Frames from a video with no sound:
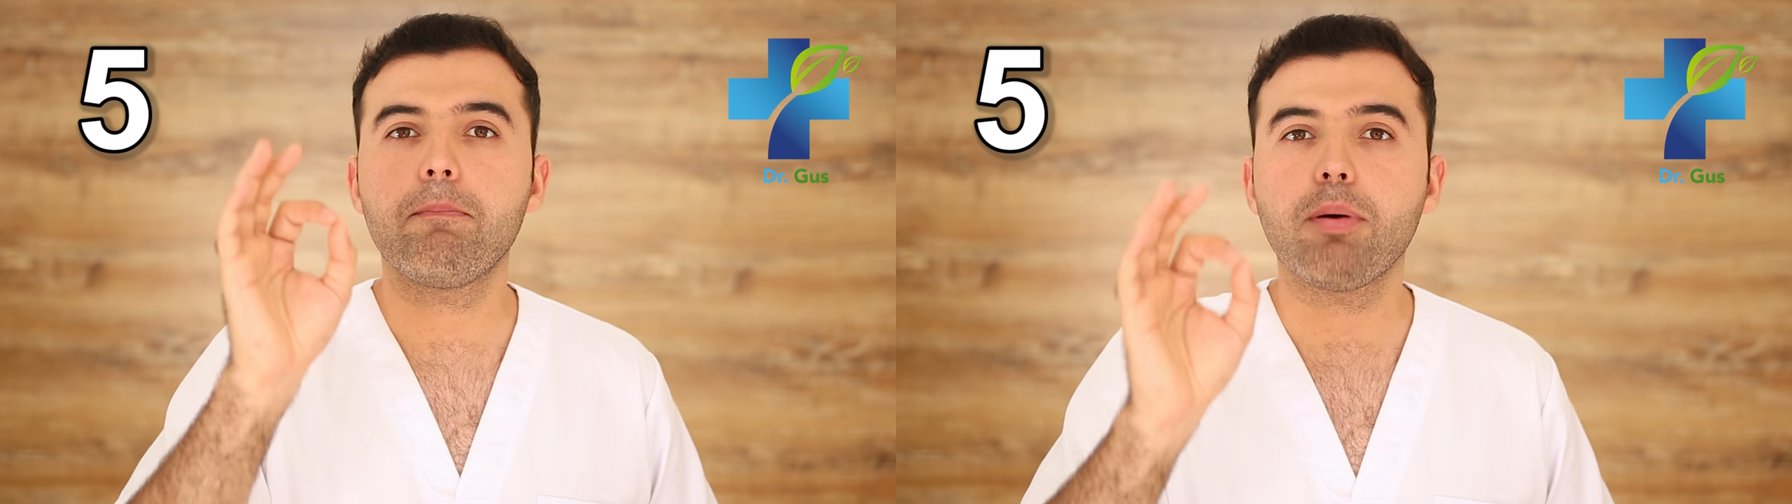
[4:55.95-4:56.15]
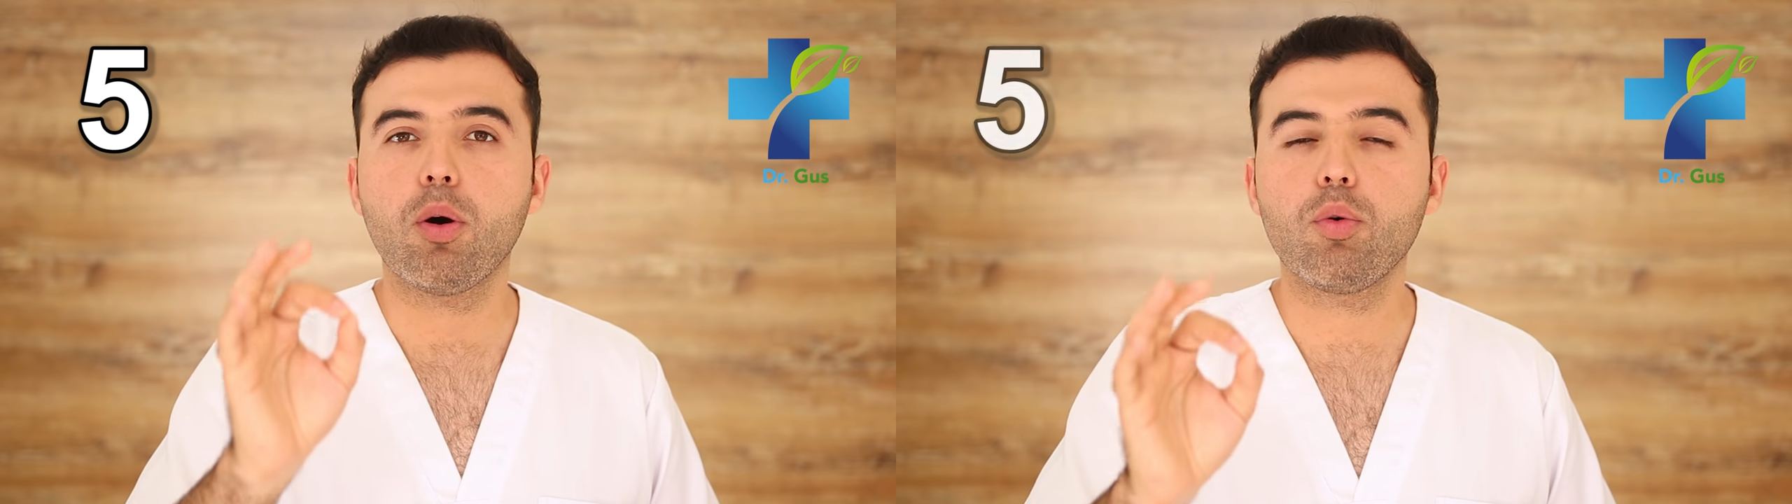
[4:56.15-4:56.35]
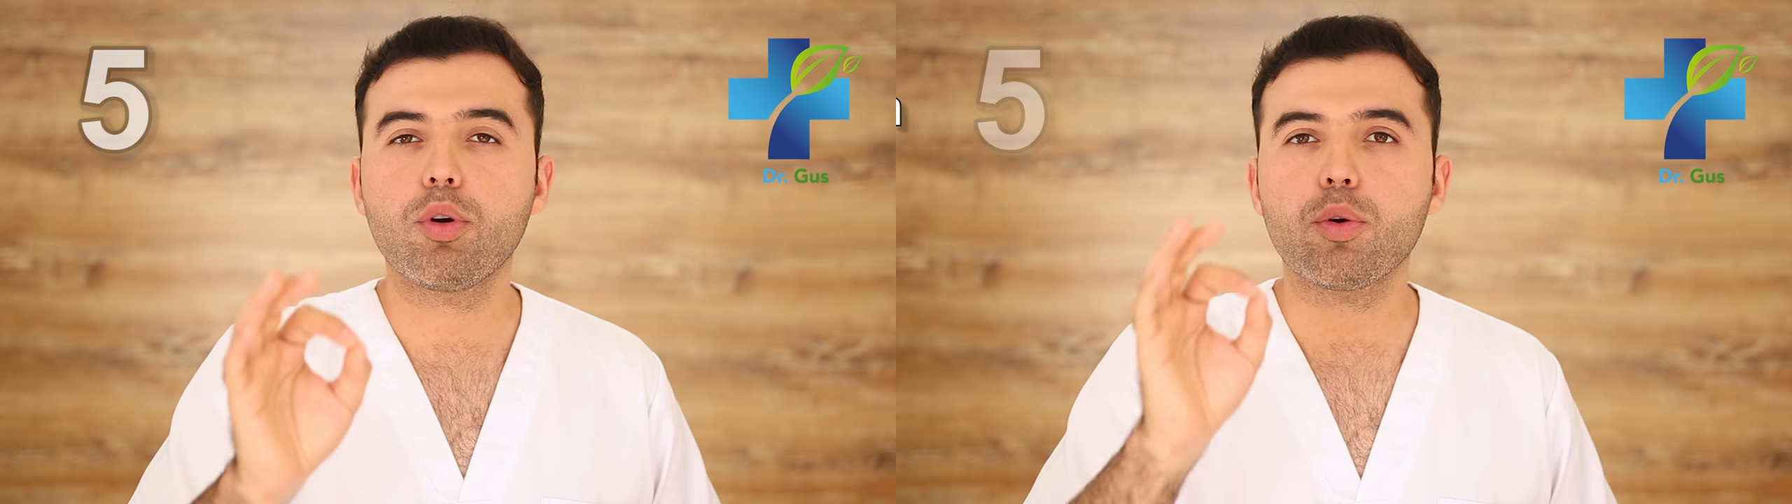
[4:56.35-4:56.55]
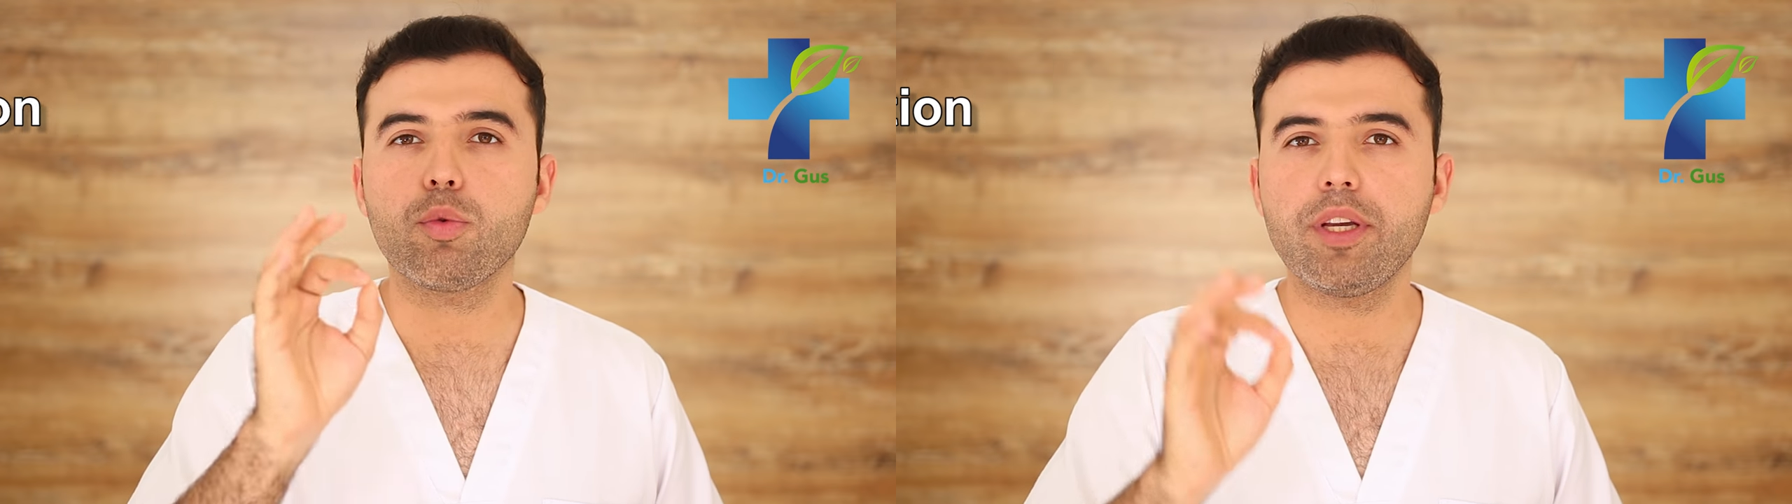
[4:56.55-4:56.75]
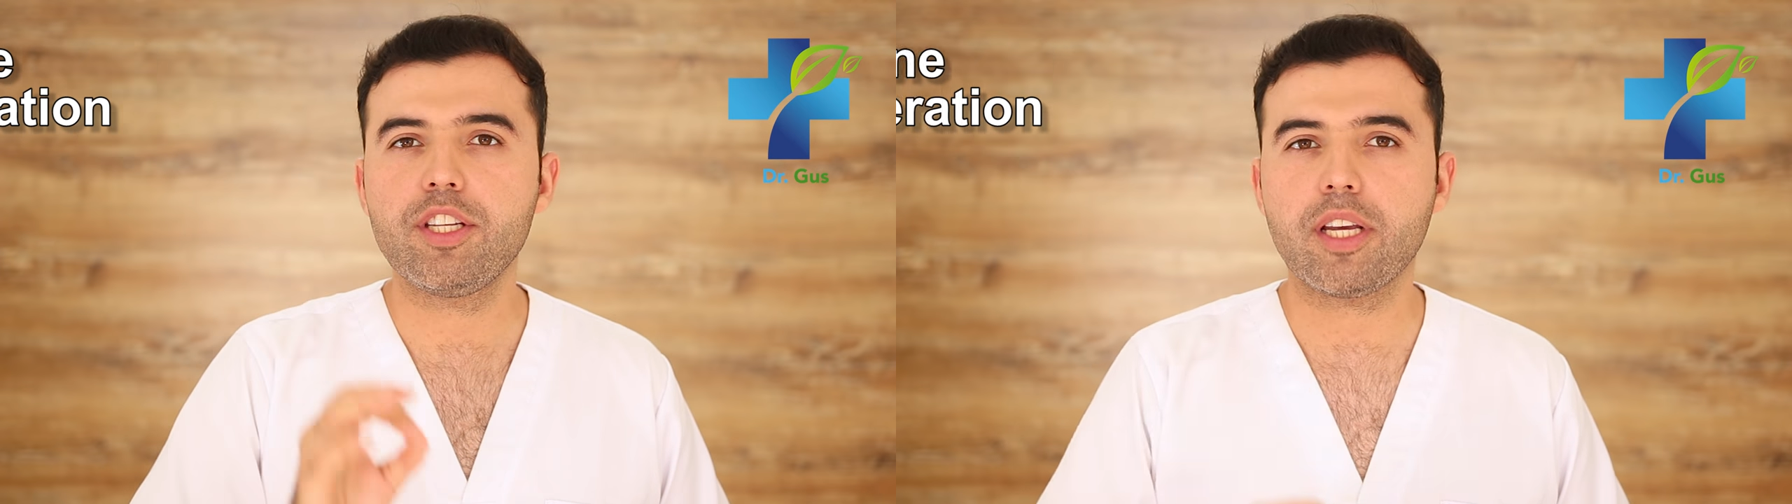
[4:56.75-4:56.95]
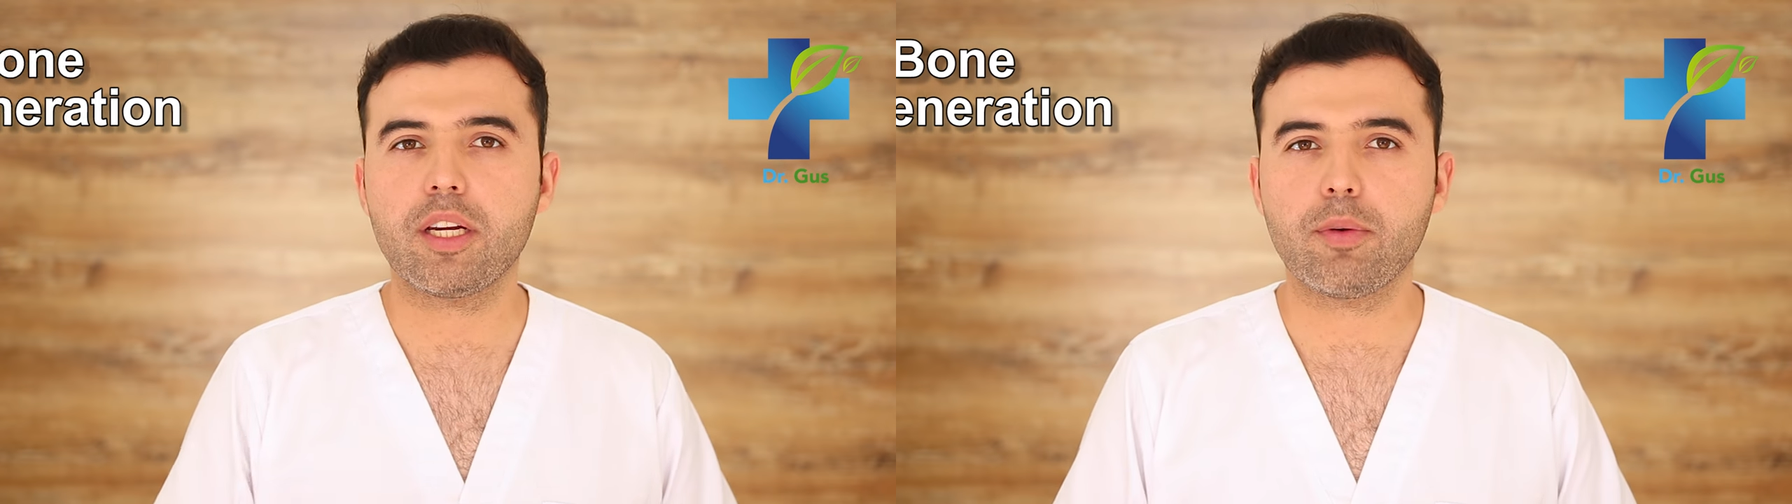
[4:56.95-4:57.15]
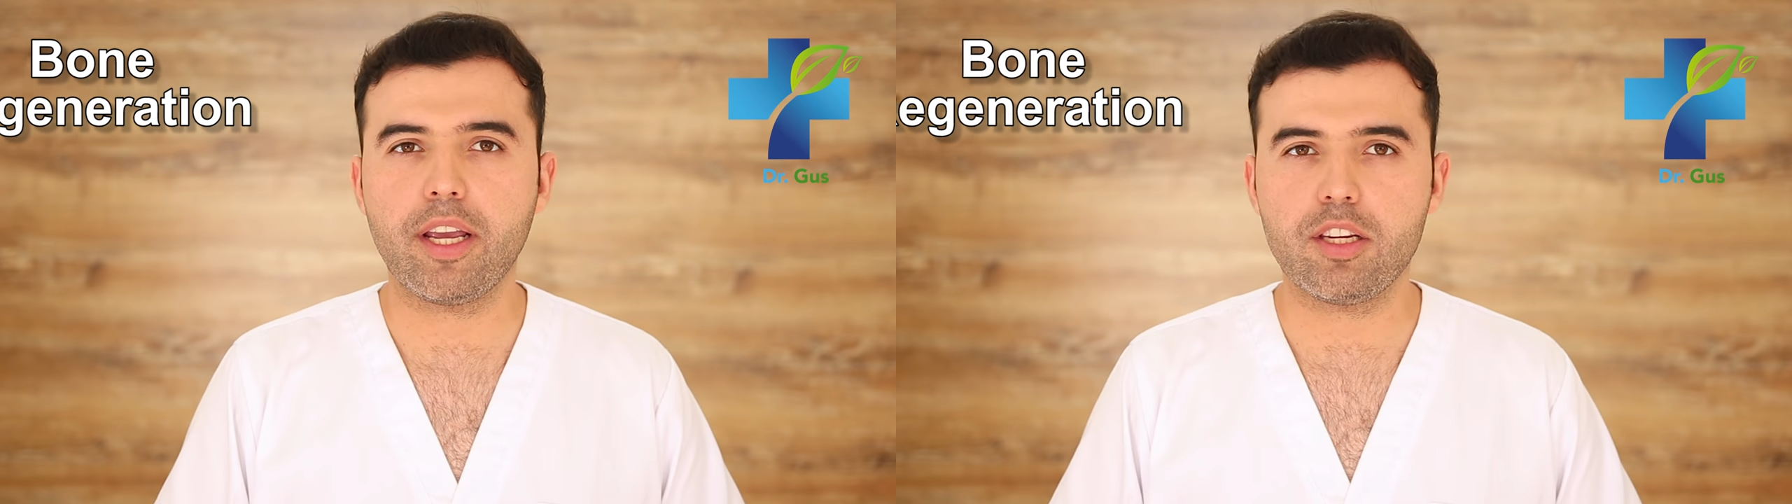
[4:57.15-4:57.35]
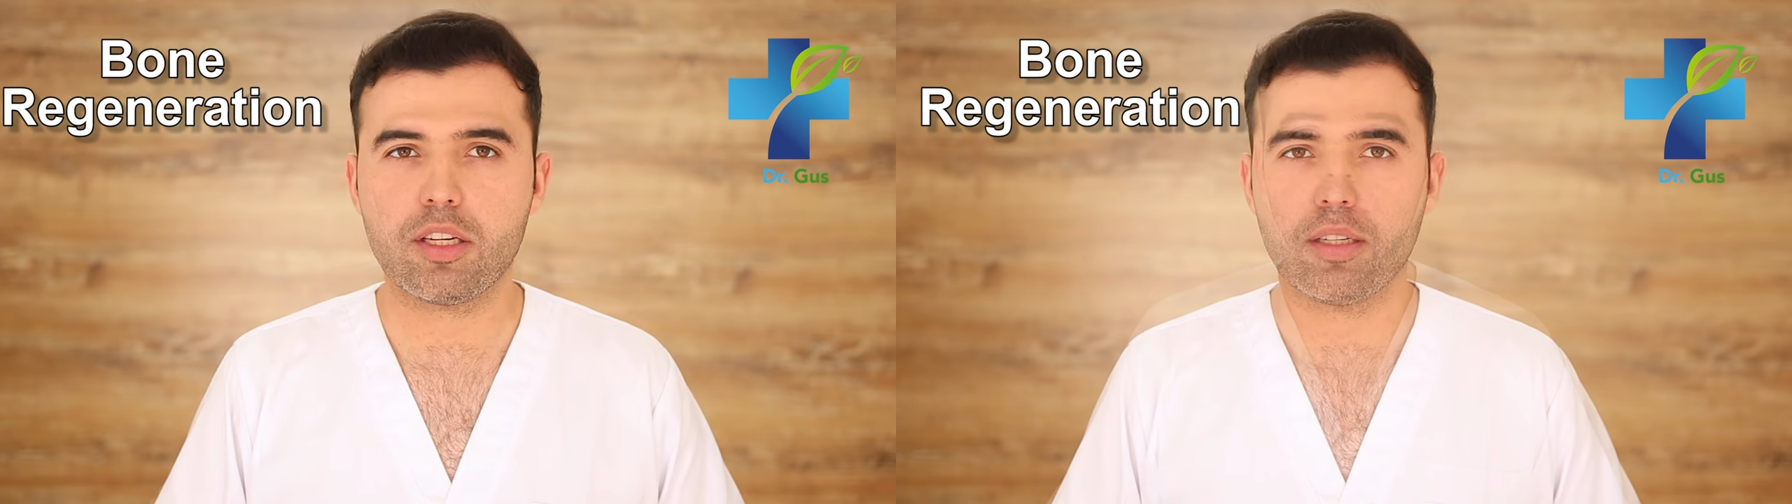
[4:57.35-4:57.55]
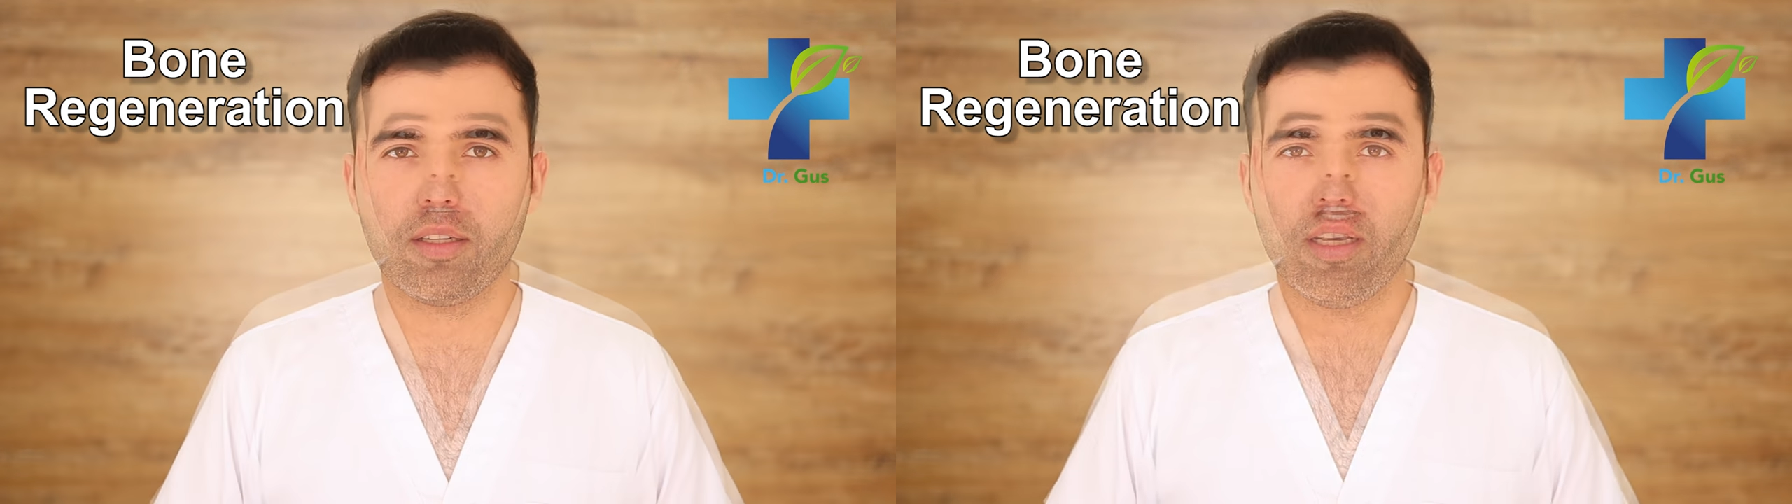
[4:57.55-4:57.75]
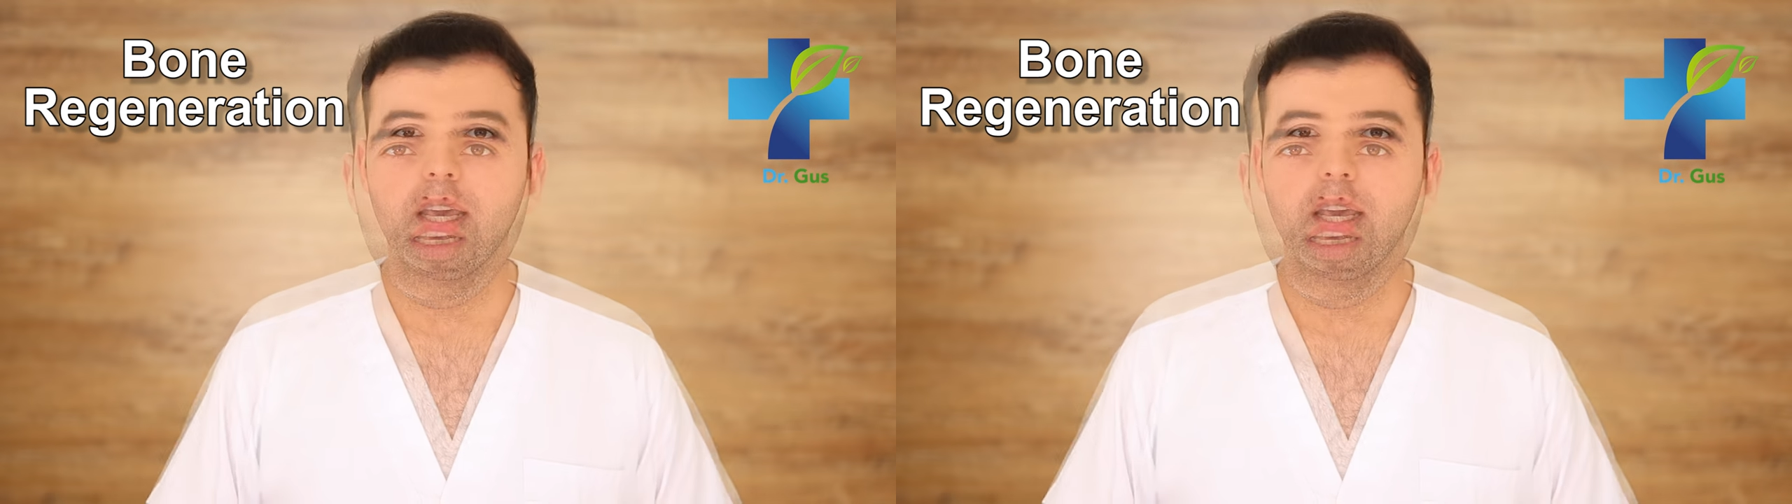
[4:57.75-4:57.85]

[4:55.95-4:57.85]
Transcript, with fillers: bone regeneration.